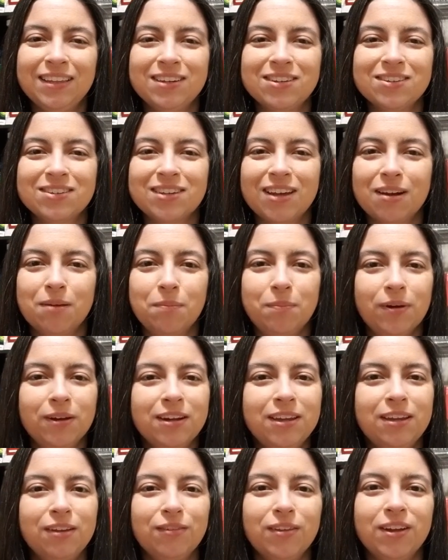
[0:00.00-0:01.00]
they just got a
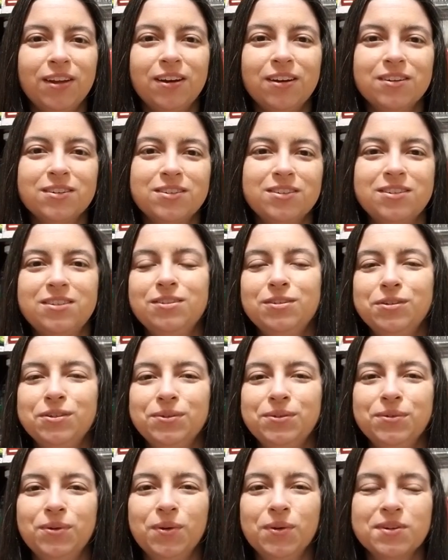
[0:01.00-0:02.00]
buddy of theirs
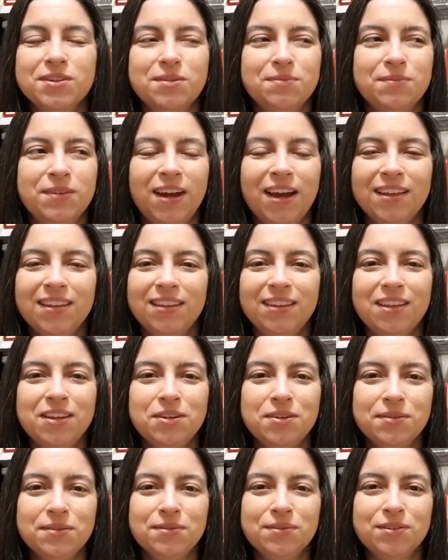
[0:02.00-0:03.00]
to, or some guy that they
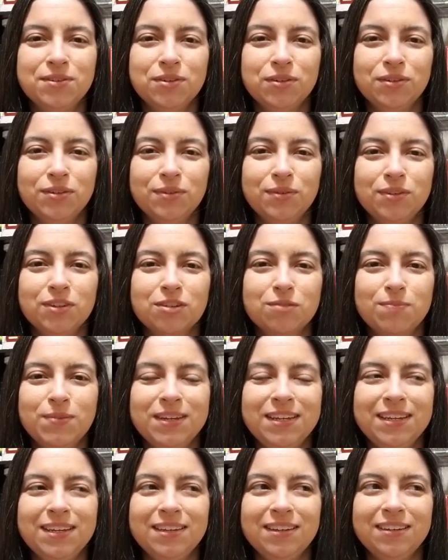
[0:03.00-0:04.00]
knew to just
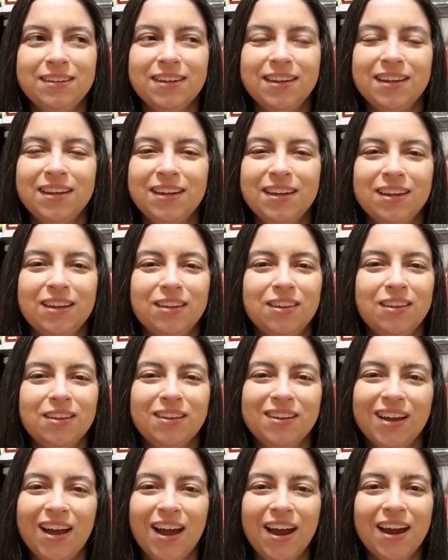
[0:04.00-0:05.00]
be the
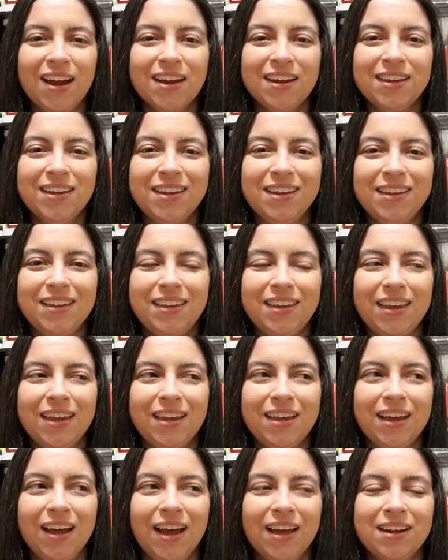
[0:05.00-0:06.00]
guy. He,
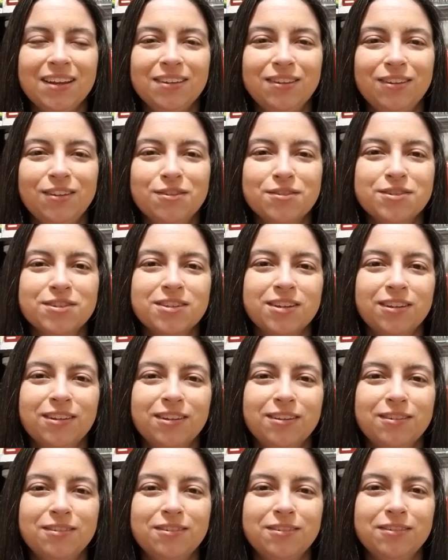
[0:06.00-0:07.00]
he kind of looks a
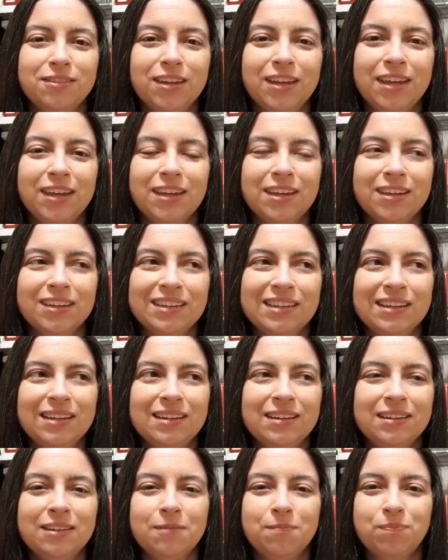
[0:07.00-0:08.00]
little like
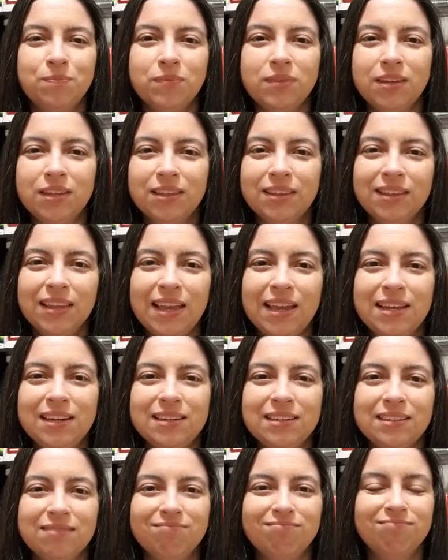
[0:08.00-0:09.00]

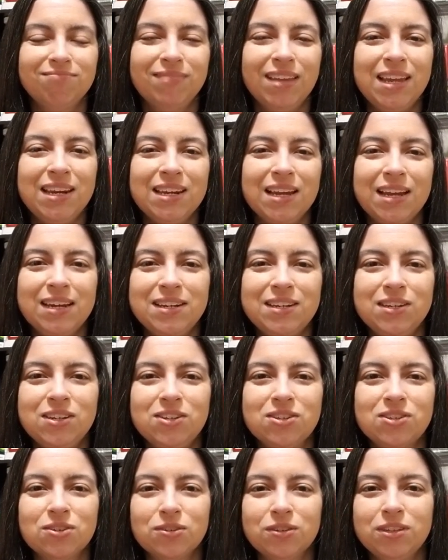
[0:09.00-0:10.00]
late late
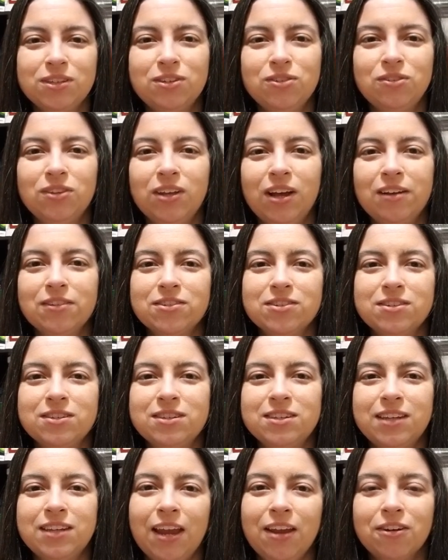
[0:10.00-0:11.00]
90s early 2000s
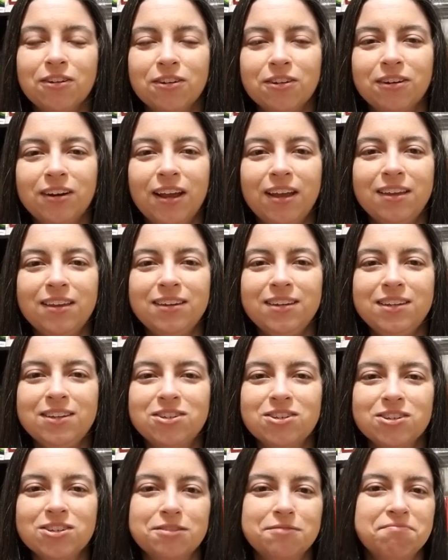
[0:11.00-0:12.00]
skater and he
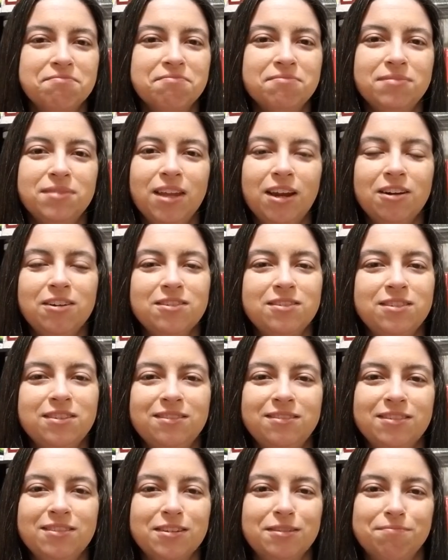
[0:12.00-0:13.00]
just there's
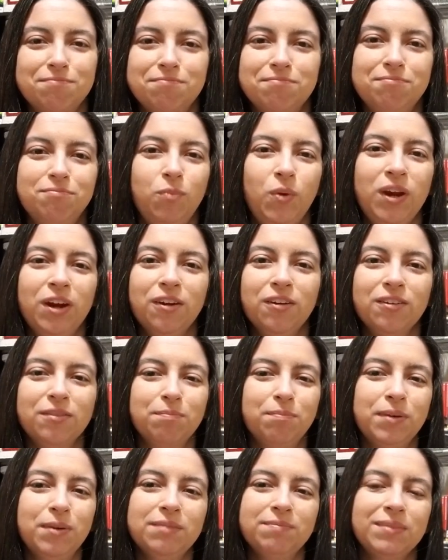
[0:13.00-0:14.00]
just weird
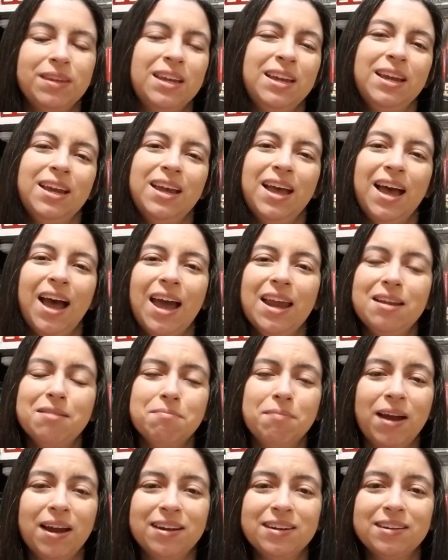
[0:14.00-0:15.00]
but I didn't
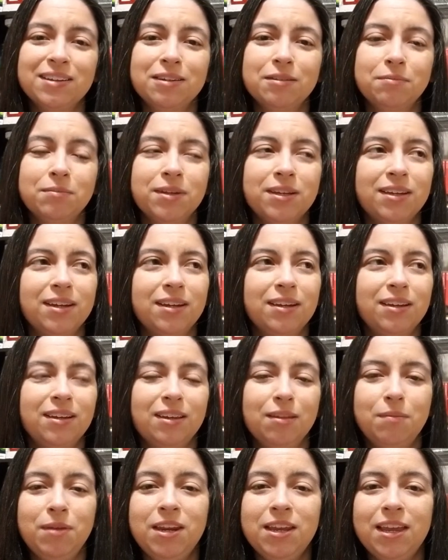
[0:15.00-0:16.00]
mind him. Uh,
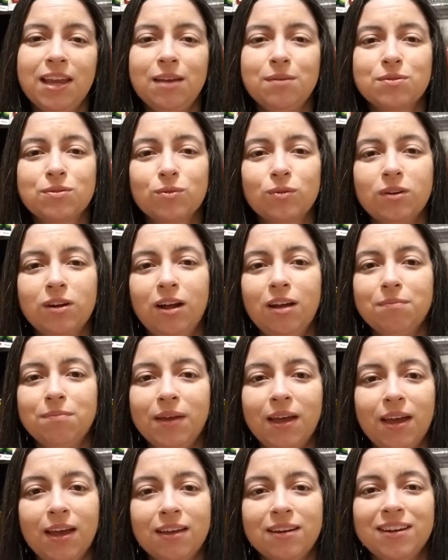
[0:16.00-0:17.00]
the mini games were not
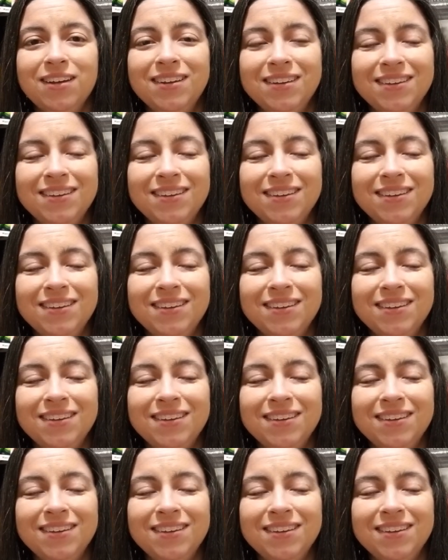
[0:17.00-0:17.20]
bad.